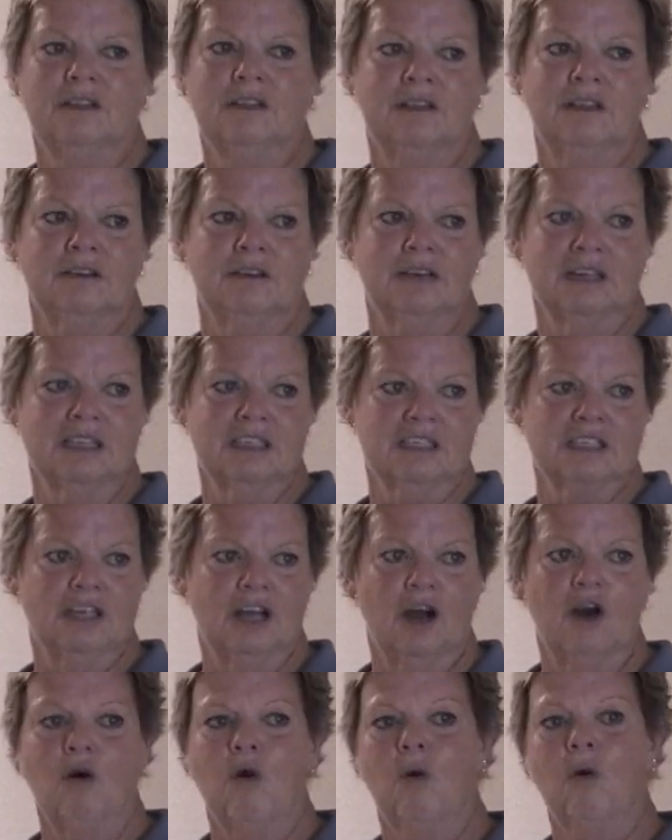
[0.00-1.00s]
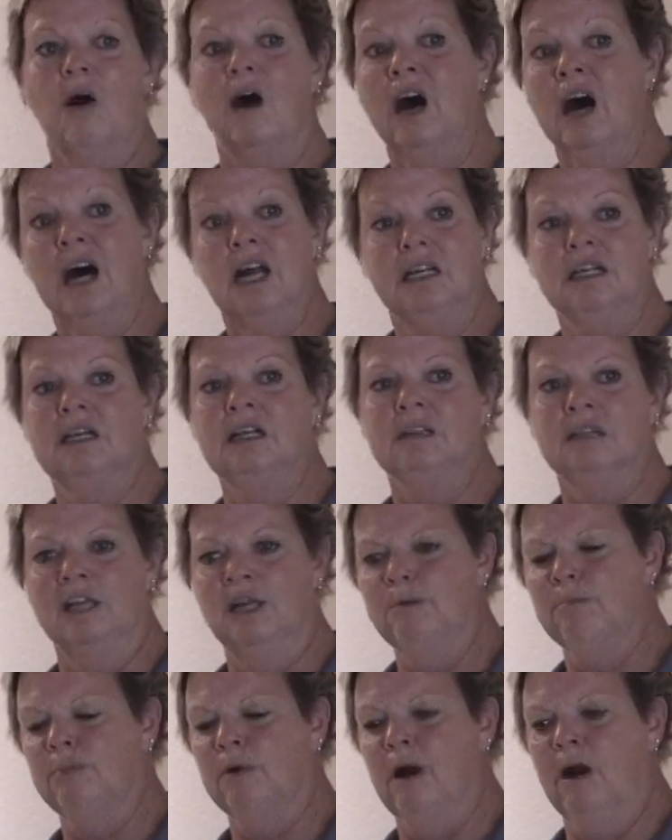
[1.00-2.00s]
There is no
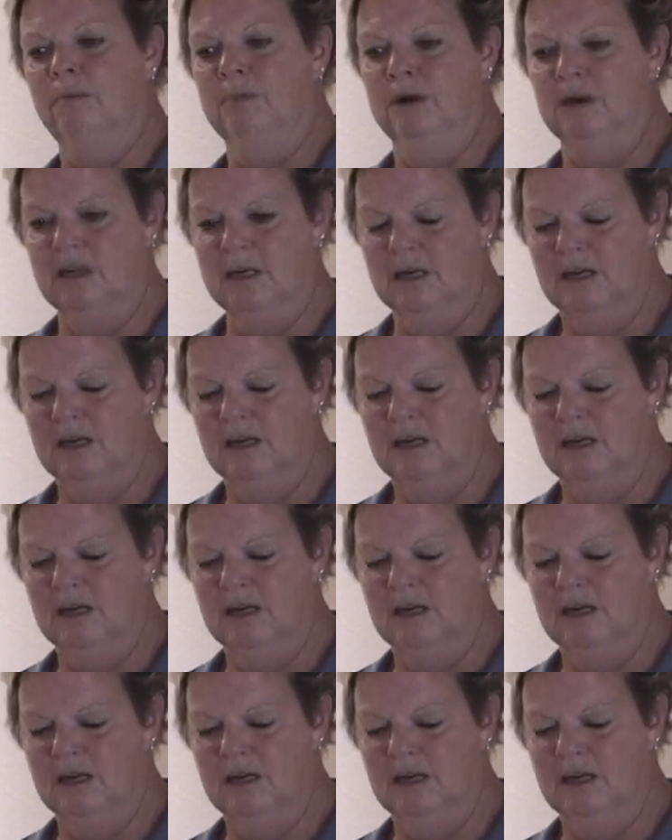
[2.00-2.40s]
unclaimed property